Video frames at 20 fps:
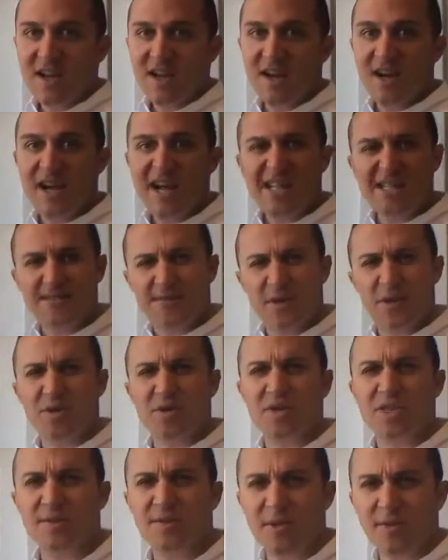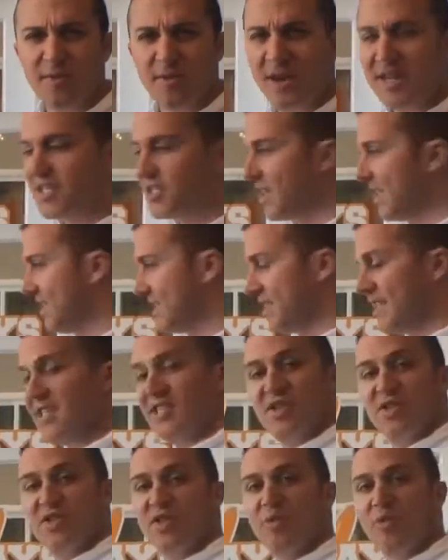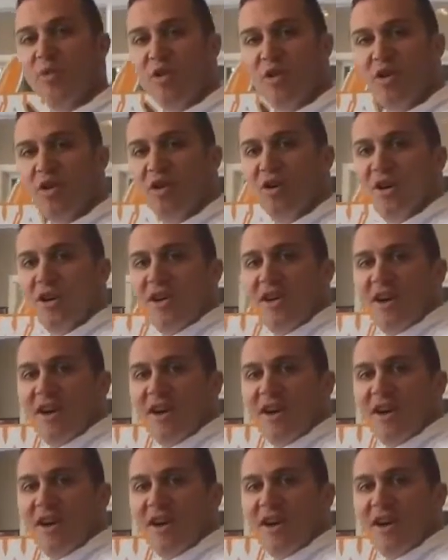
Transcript: Has photos of our franchisees on the wall